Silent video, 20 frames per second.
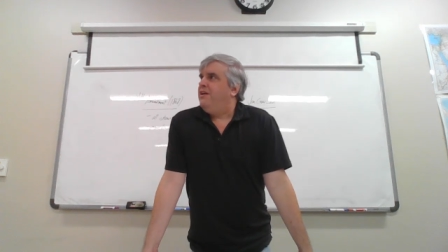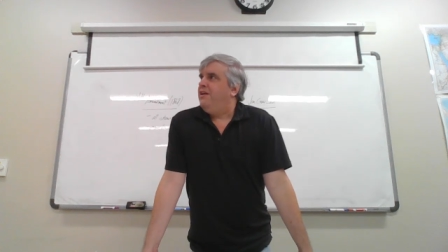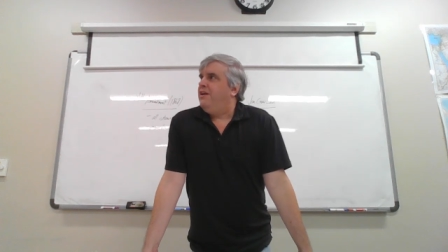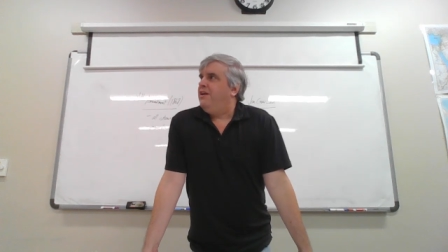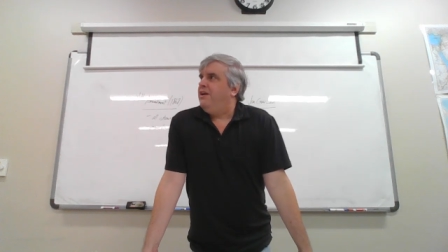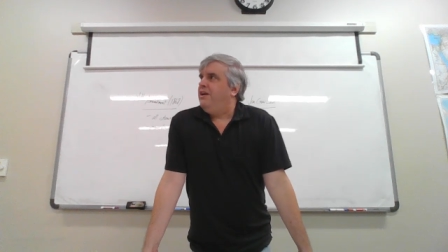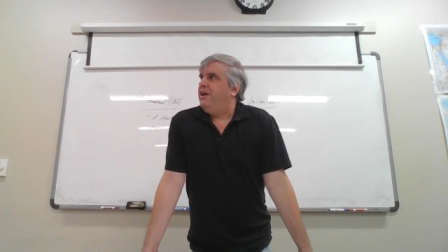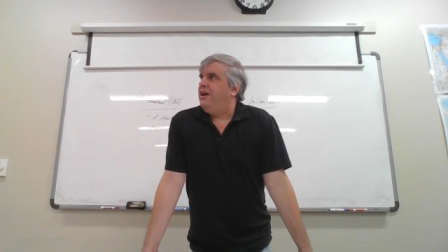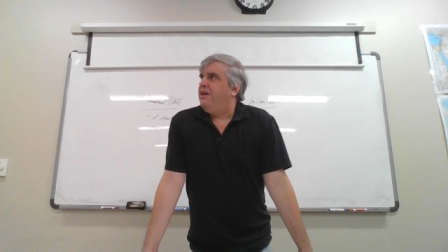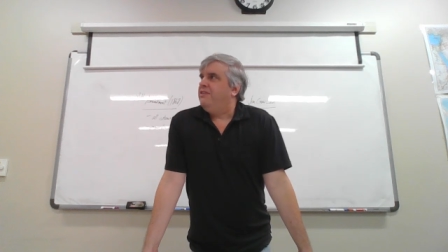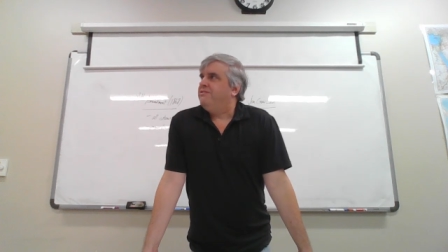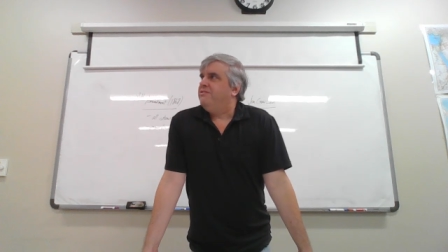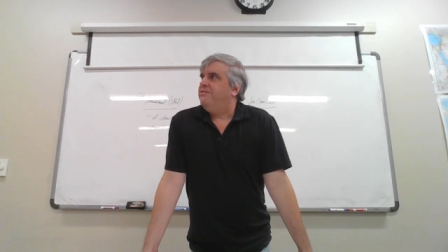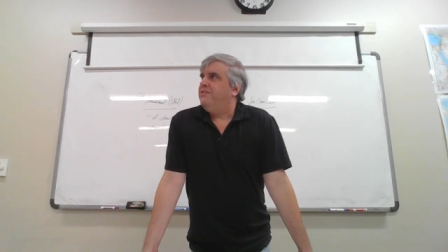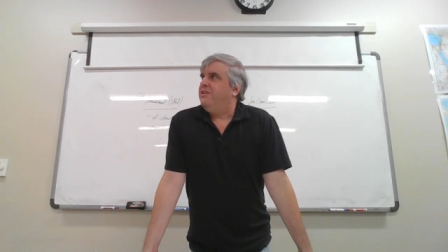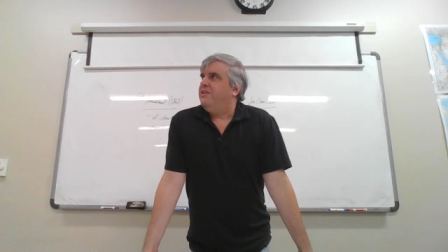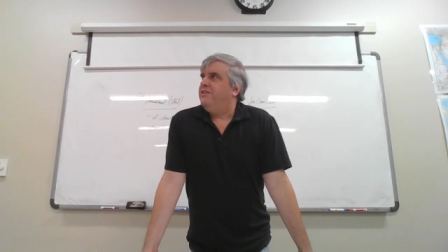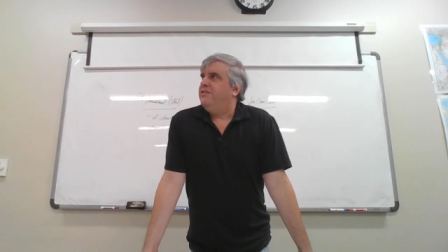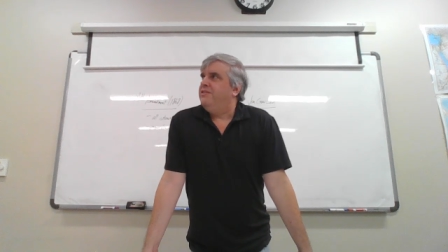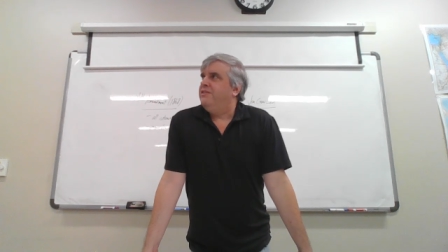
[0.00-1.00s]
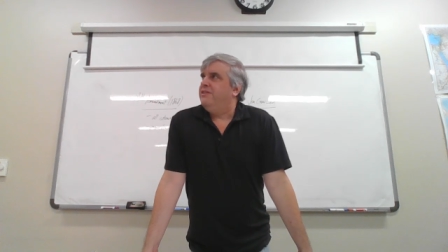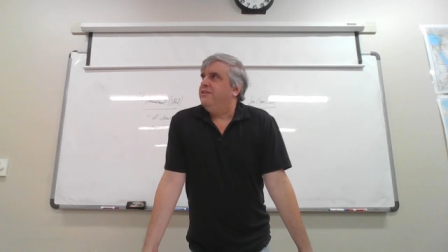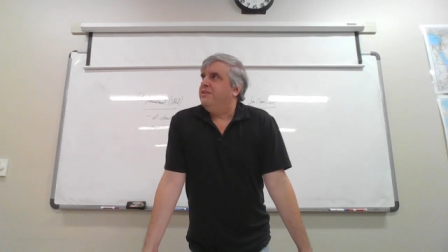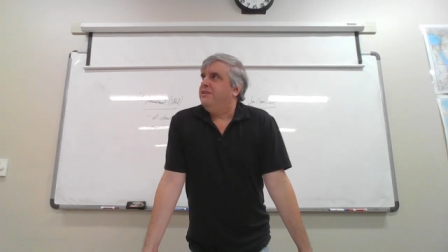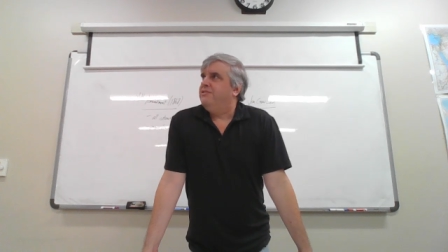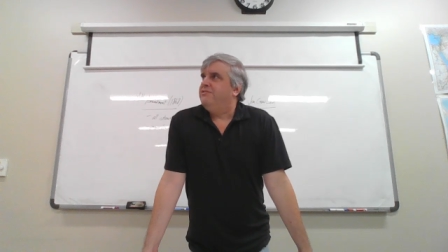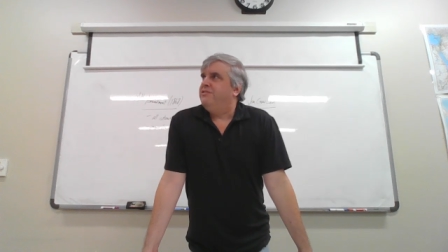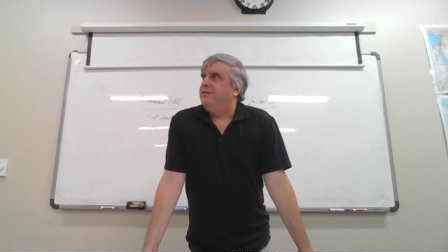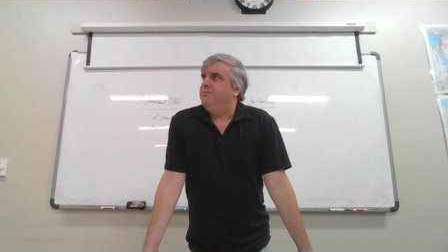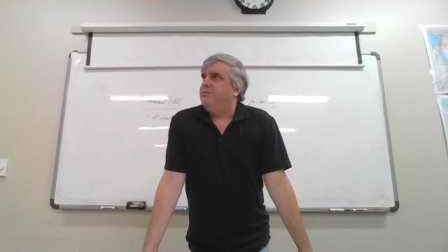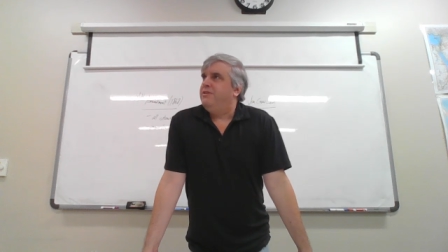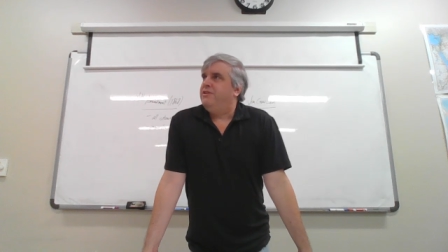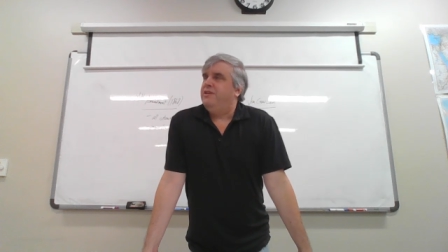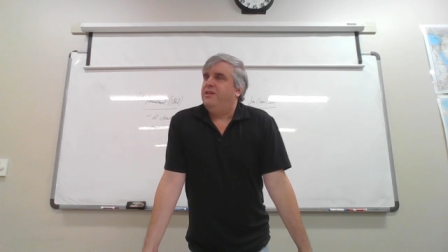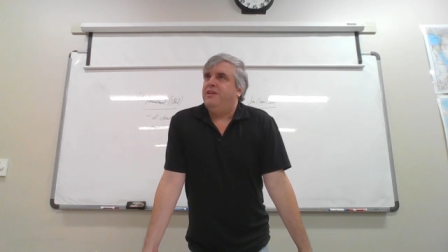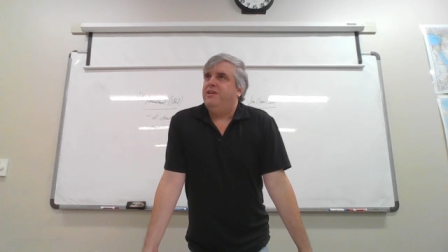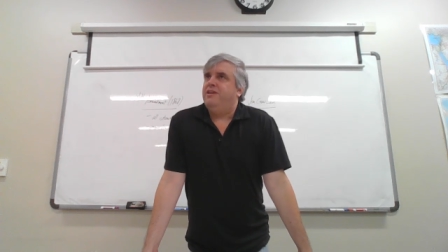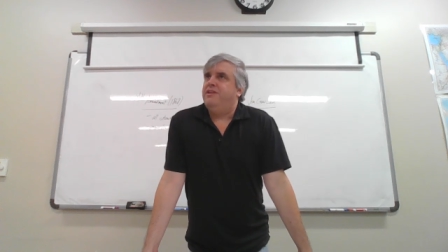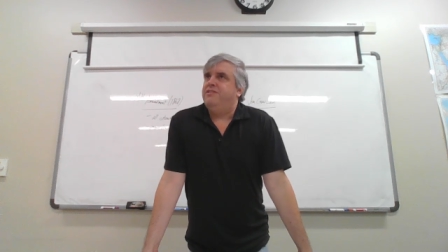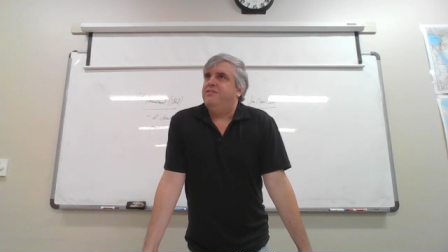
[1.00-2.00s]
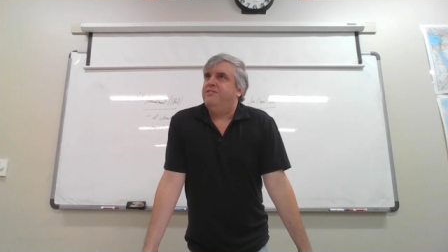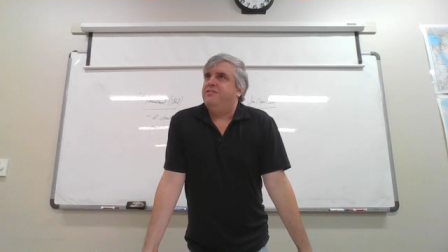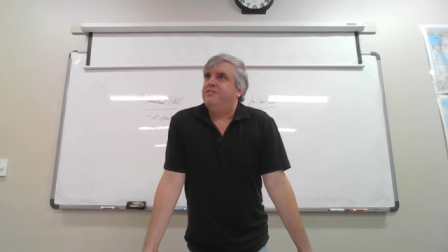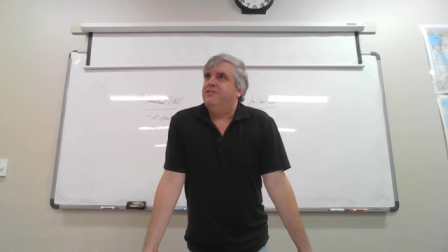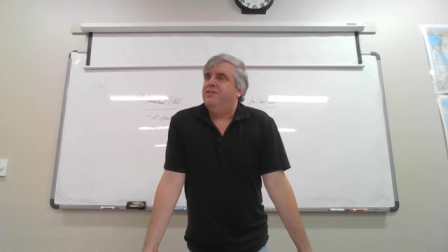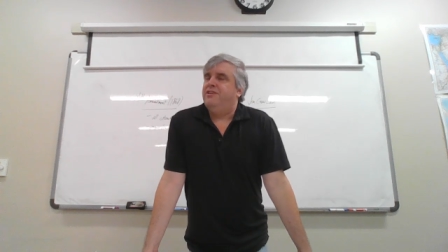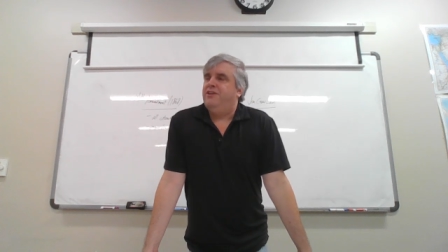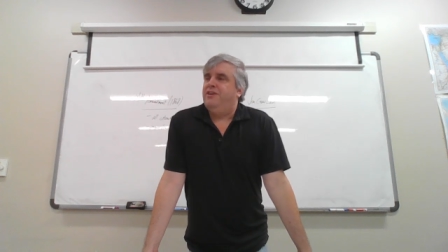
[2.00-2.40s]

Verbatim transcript: uh, asked if he could uh, get something to eat.